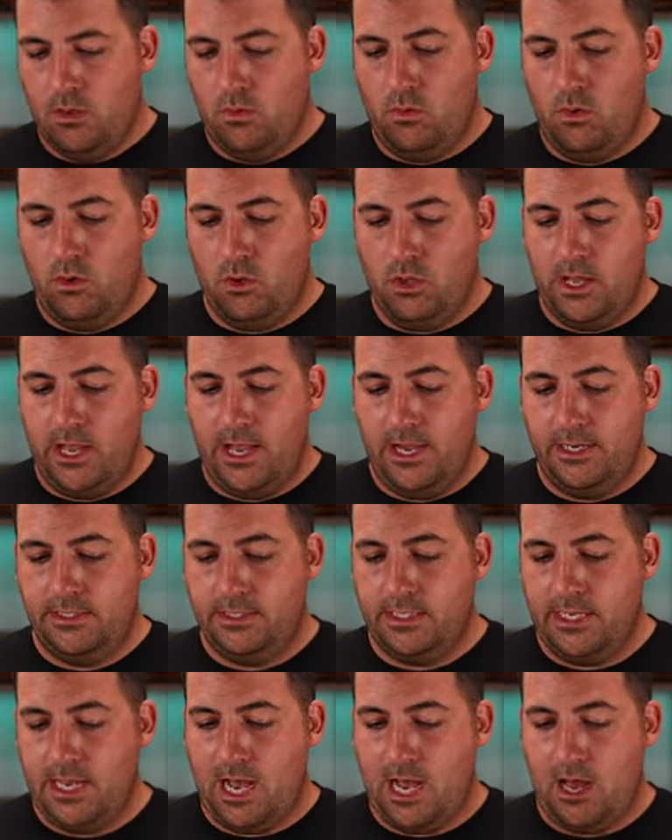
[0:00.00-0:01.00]
We'll
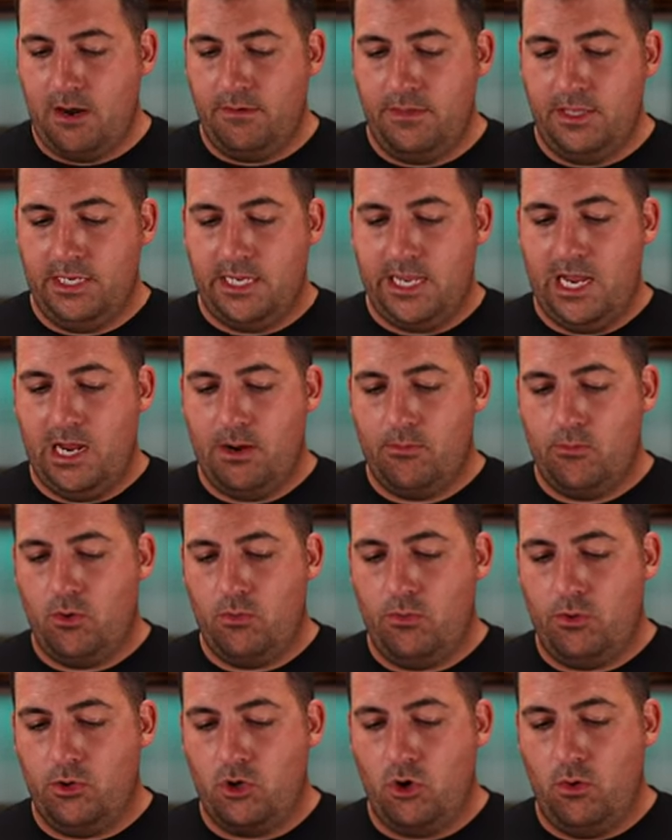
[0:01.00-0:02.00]
exit out of the
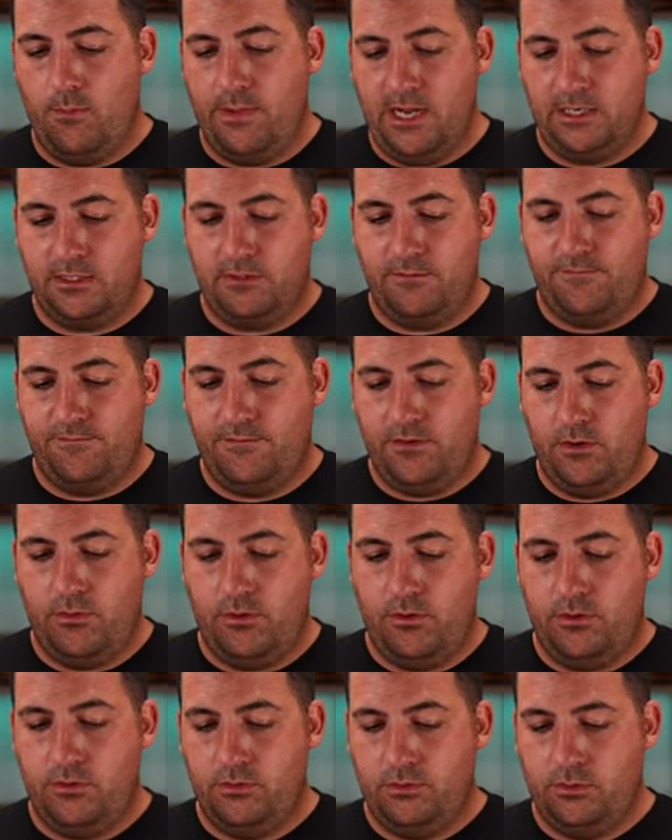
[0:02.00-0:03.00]
camera, we'll go back to
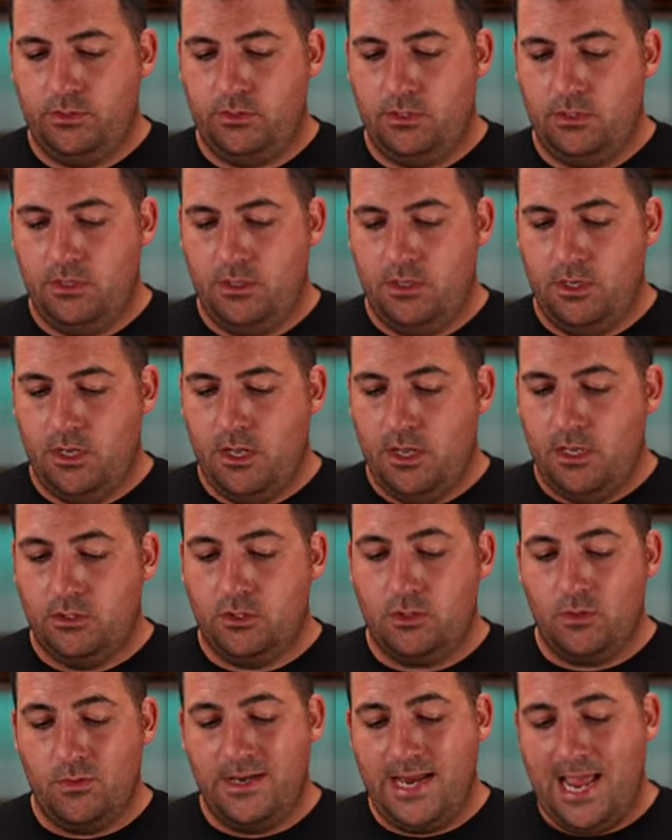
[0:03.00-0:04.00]
photos.
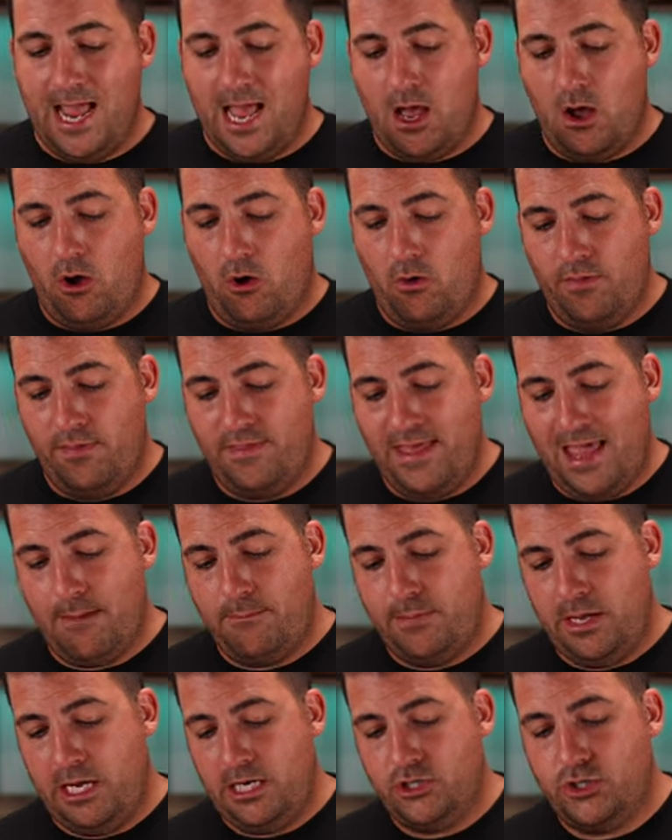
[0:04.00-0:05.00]
So now
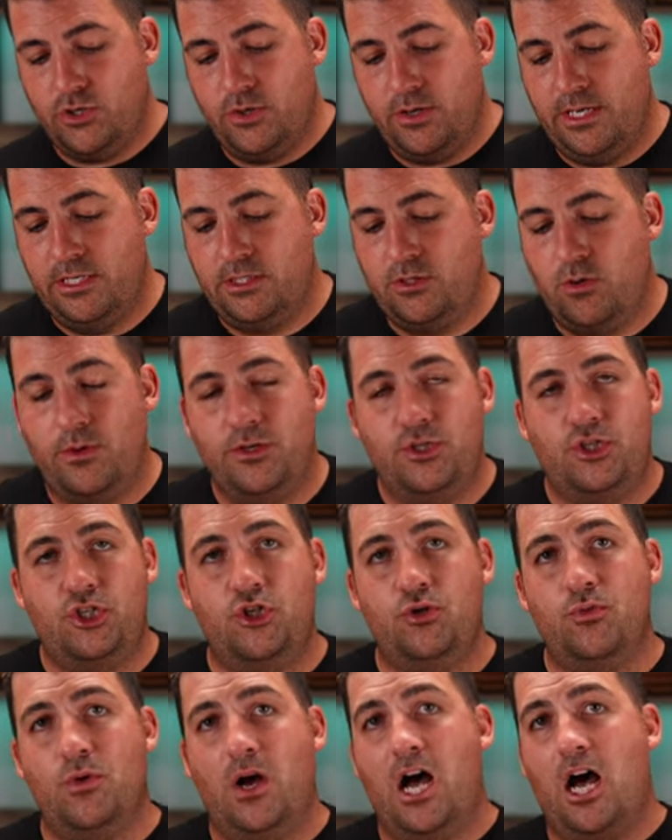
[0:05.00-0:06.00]
that picture is going
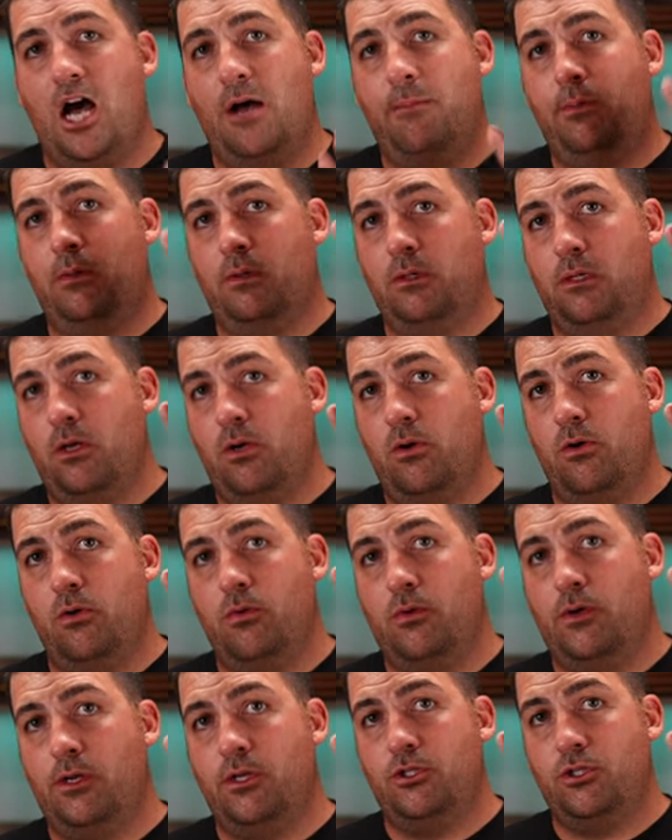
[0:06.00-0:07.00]
to
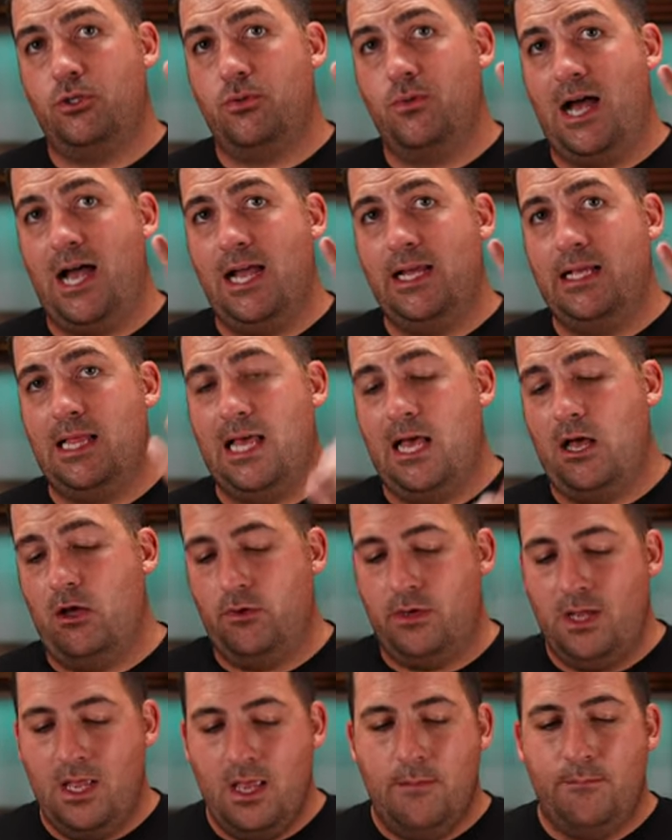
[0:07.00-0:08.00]
upload to
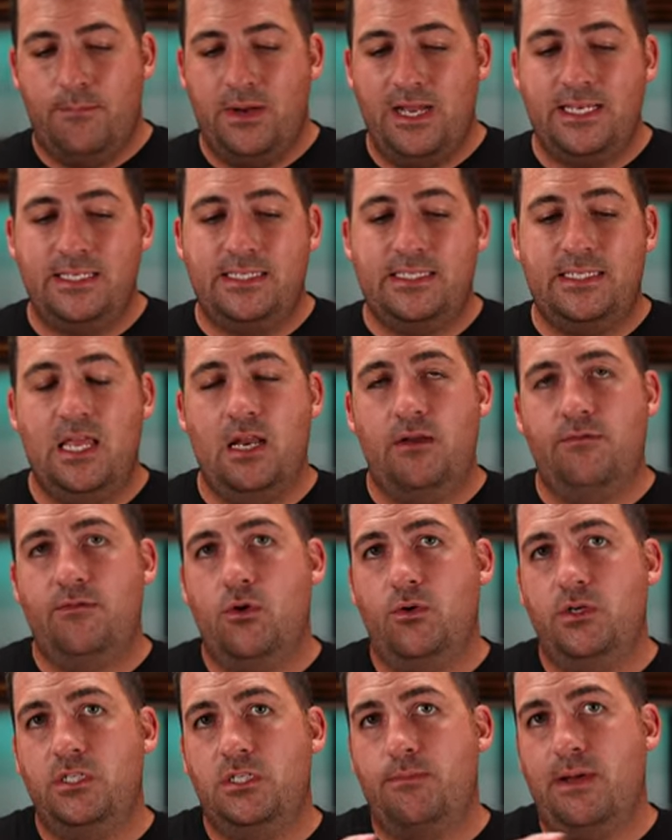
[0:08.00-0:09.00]
iCloud, but instead of
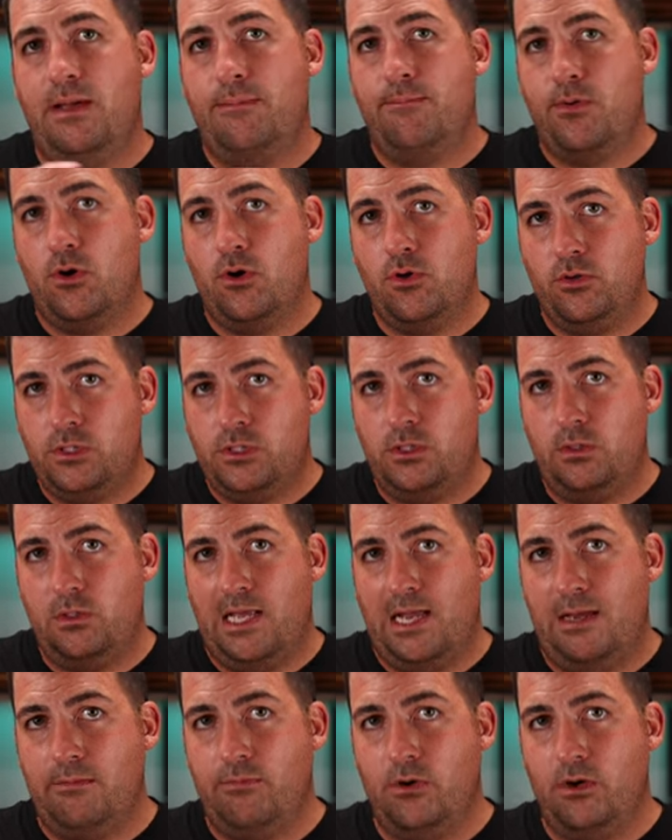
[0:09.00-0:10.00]
going to my personal
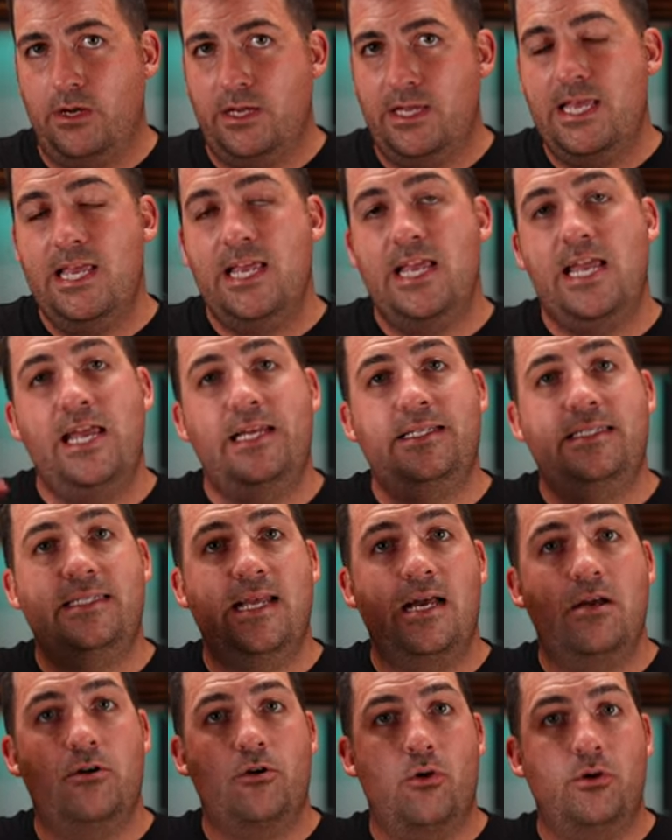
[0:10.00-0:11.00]
library, it's
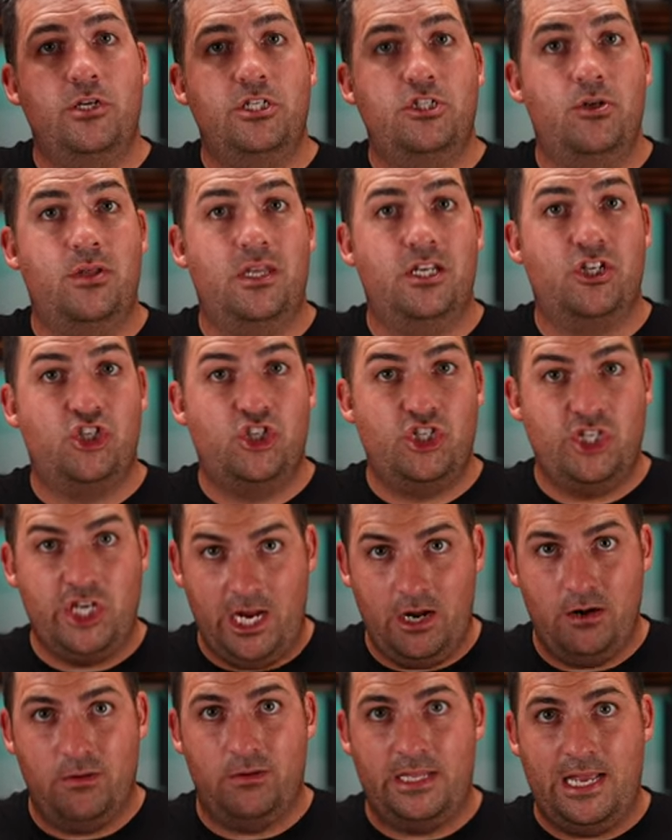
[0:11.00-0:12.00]
now going to the
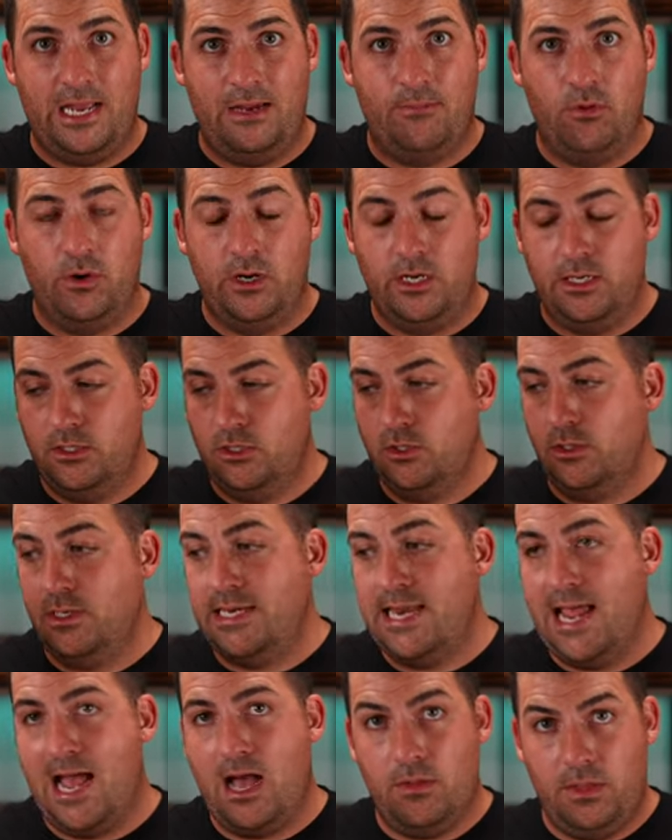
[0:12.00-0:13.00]
shared library.
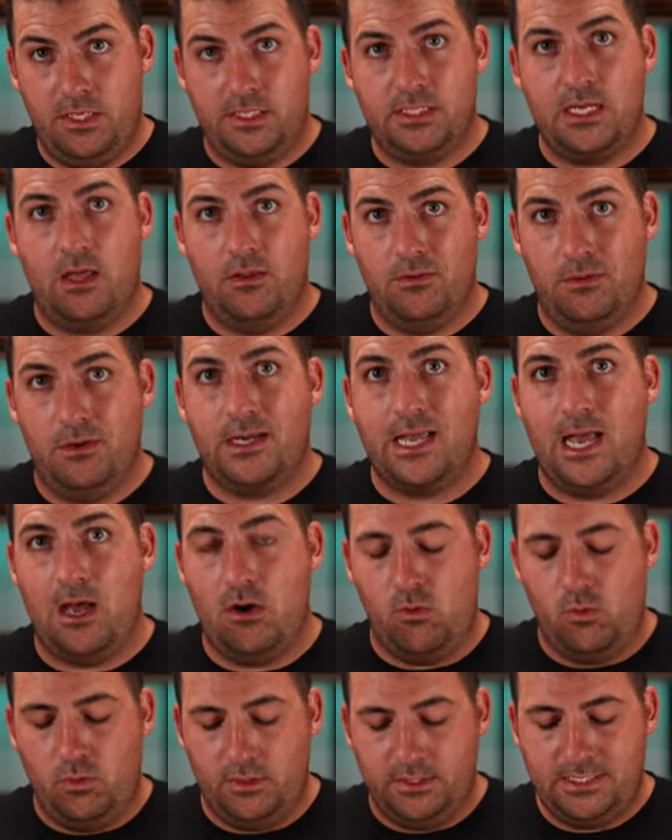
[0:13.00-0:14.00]
Now this other
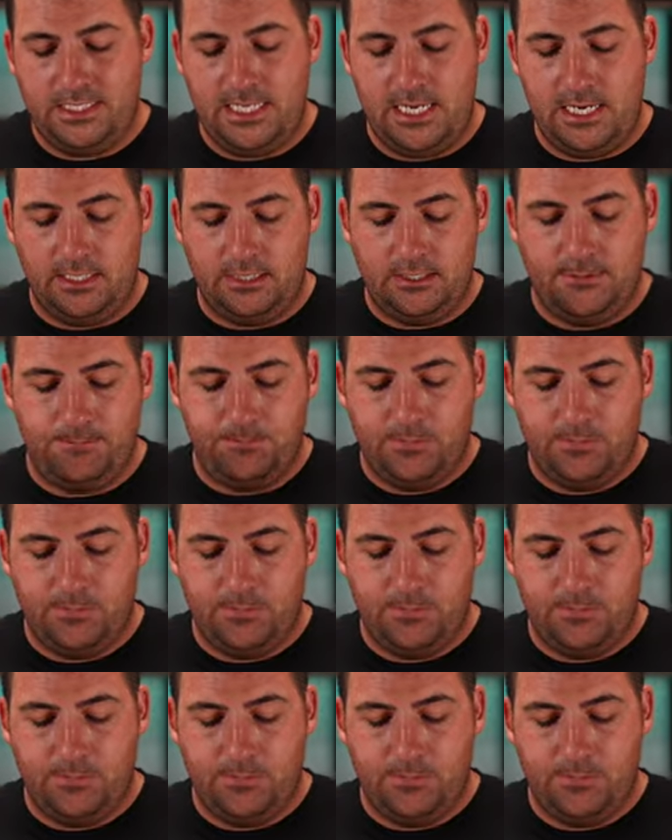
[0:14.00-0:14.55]
account will see it.